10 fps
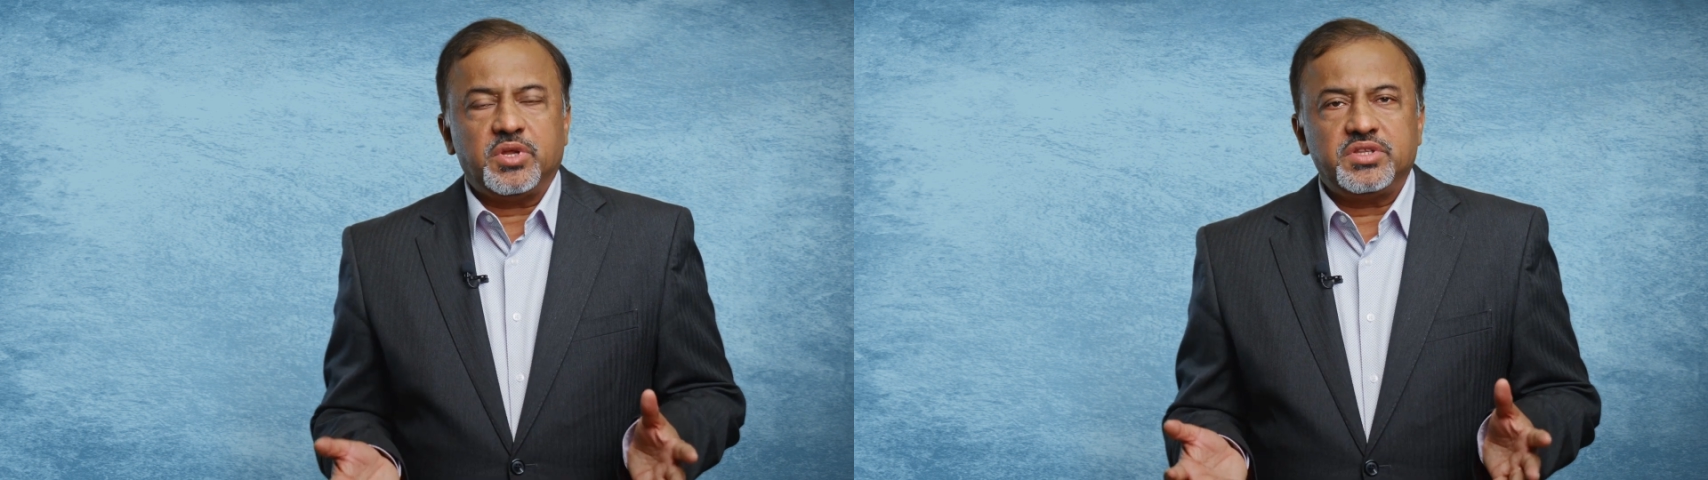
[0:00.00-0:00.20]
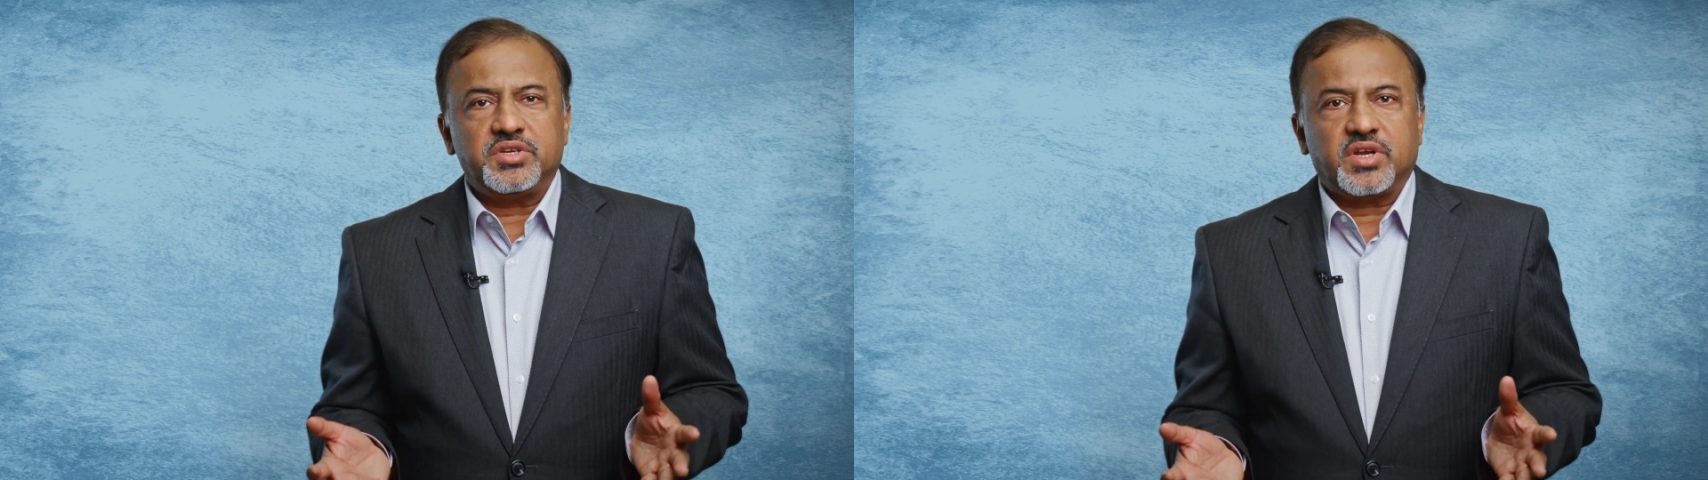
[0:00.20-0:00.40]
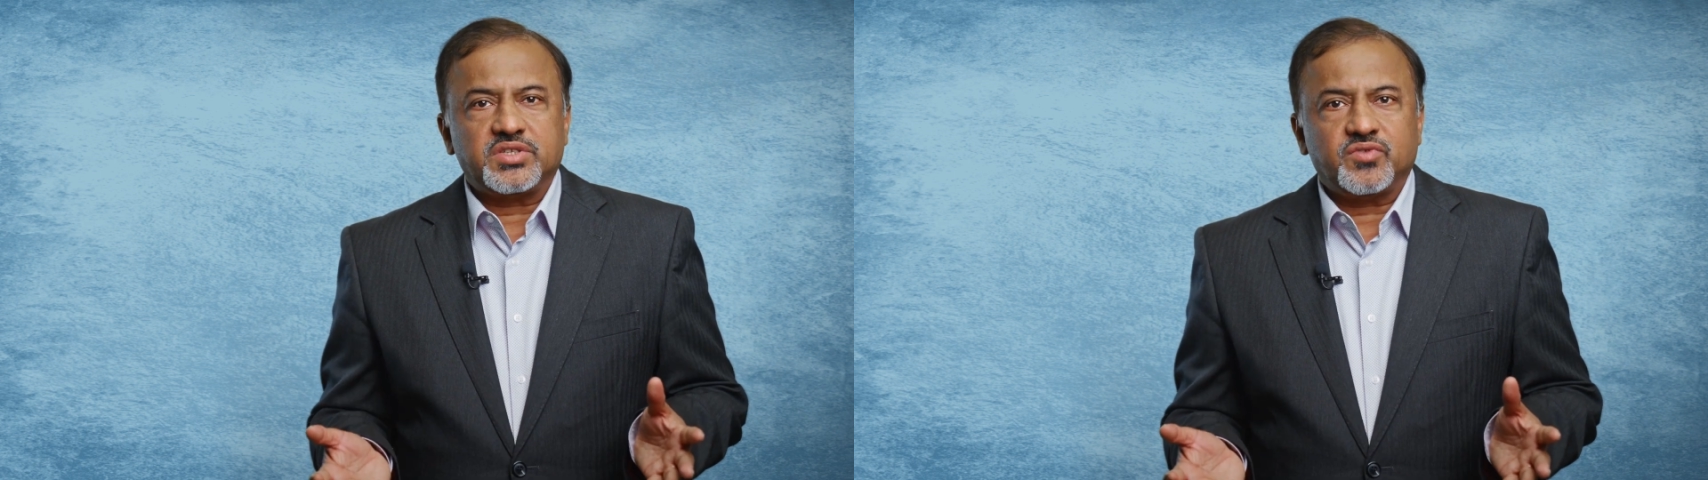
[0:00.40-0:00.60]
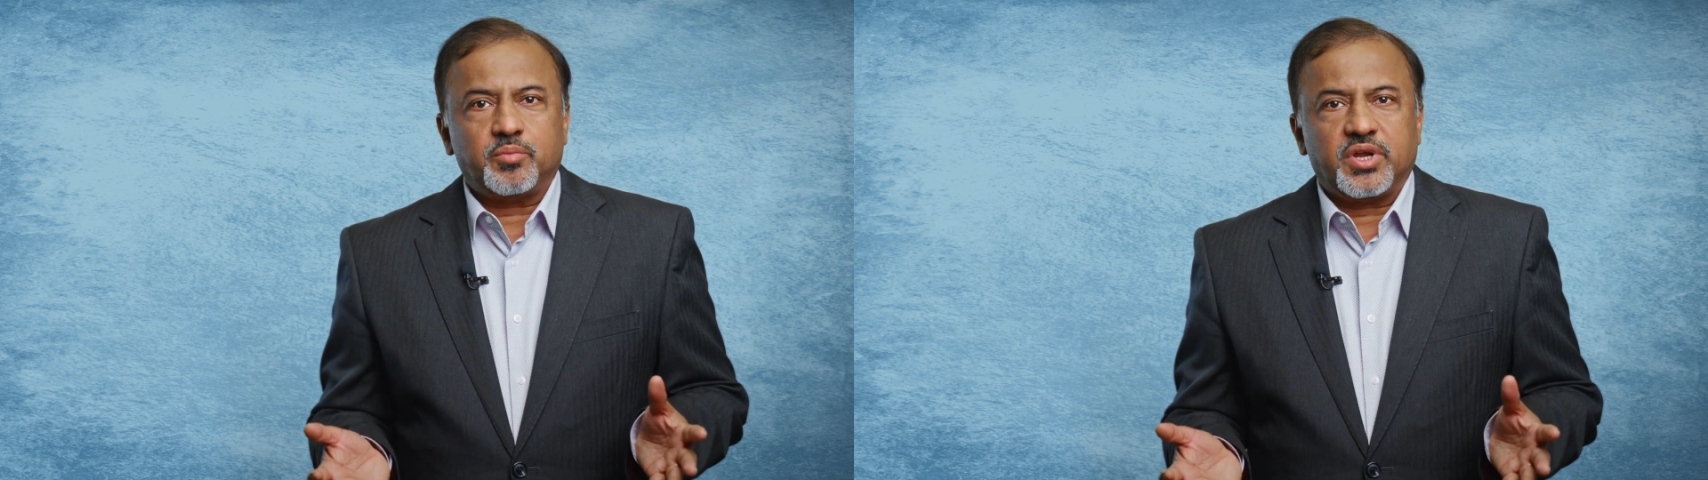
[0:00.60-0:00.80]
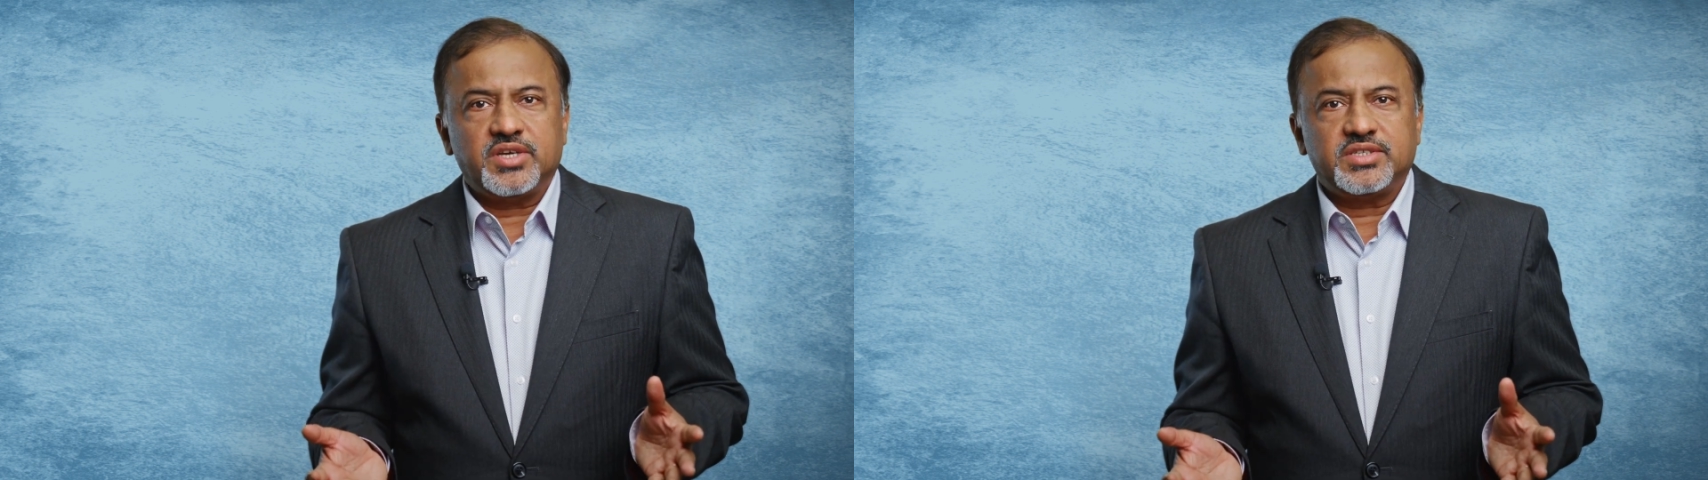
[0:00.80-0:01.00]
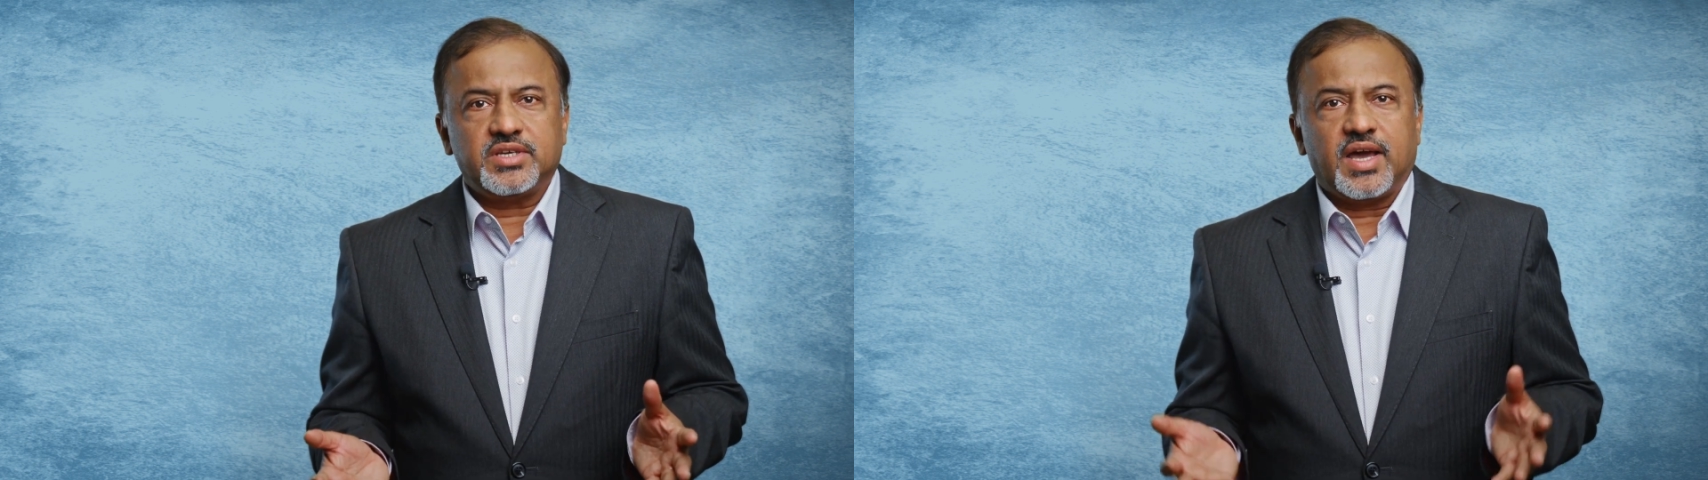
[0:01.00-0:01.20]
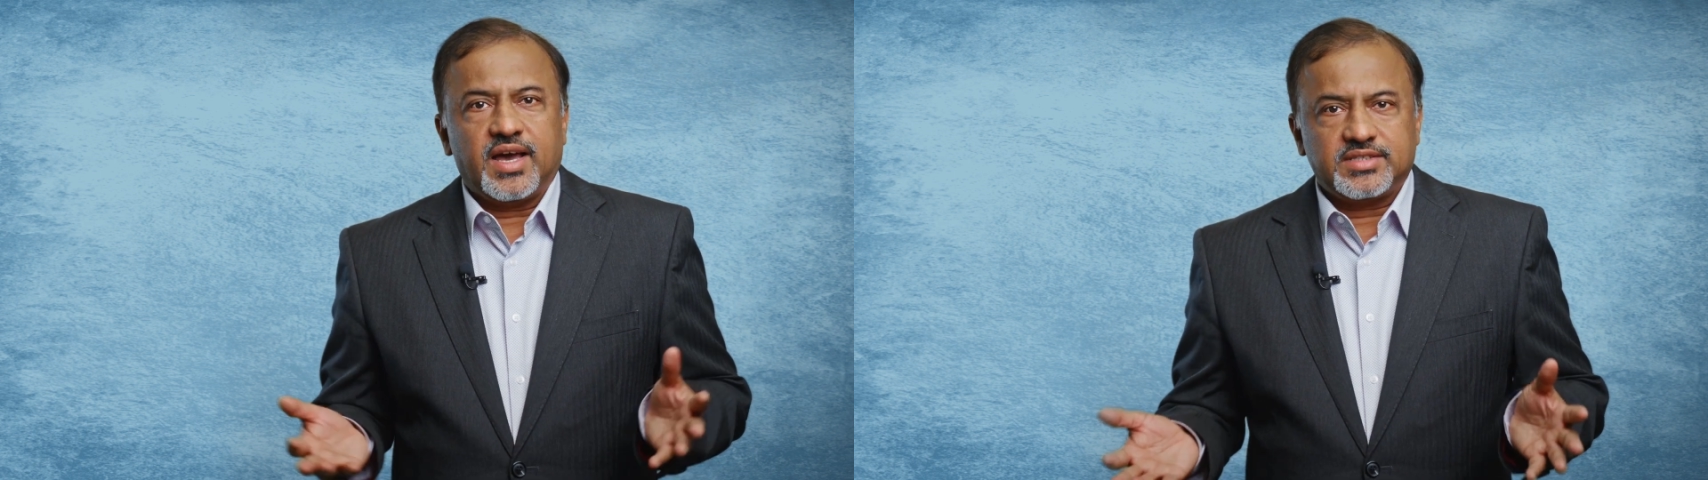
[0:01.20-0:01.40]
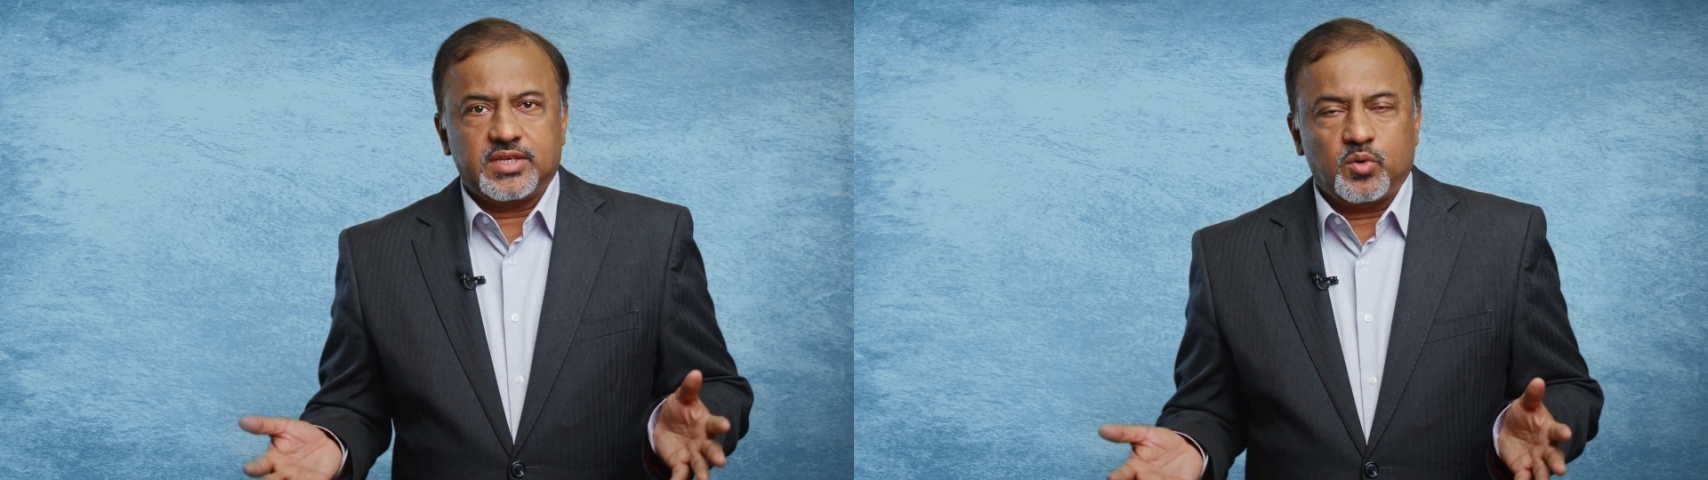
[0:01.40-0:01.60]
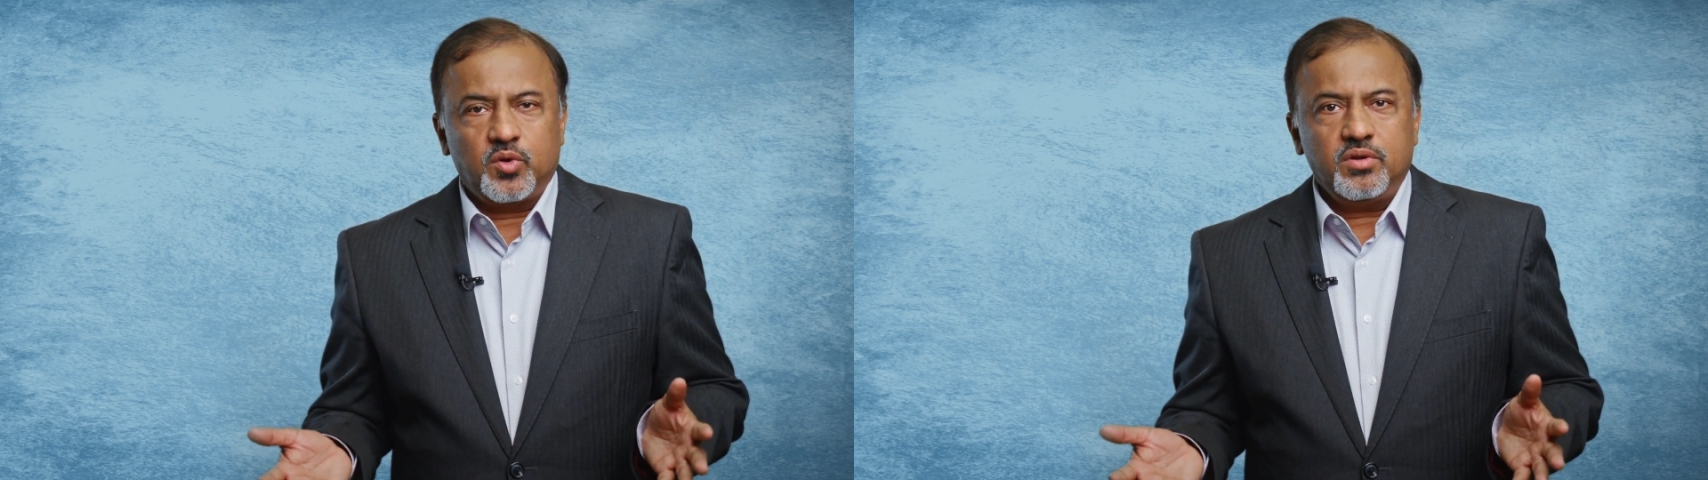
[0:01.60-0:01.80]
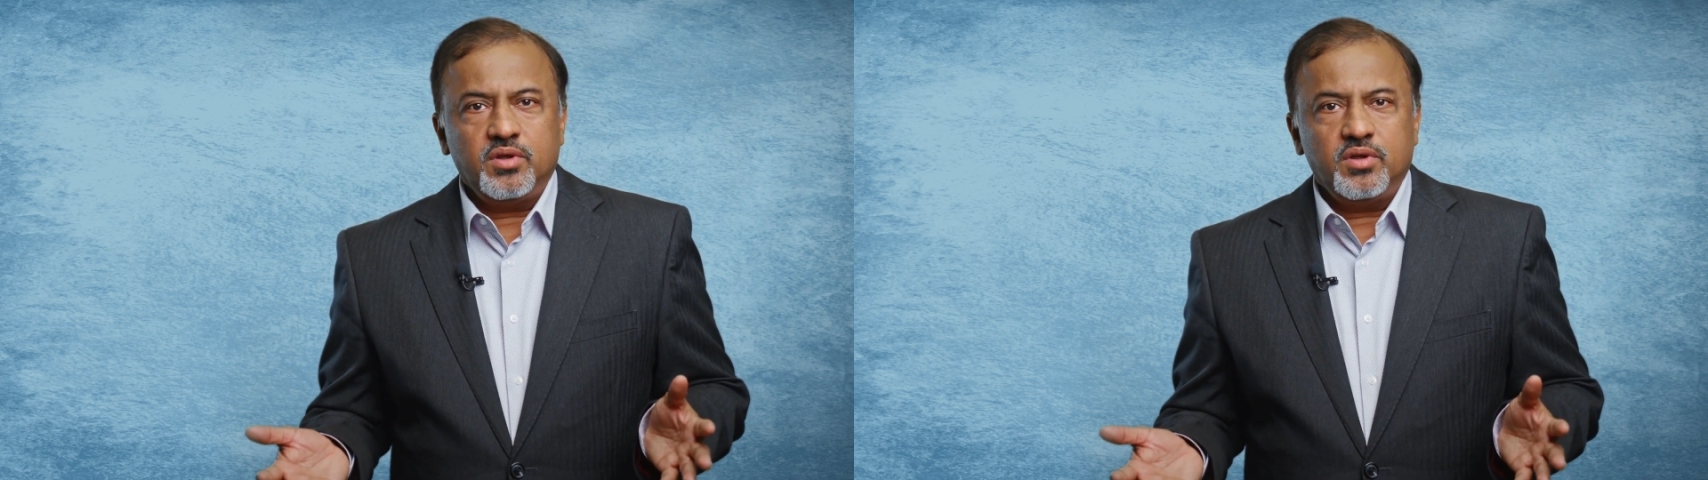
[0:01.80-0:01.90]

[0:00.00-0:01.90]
the transfer pricing as a whole.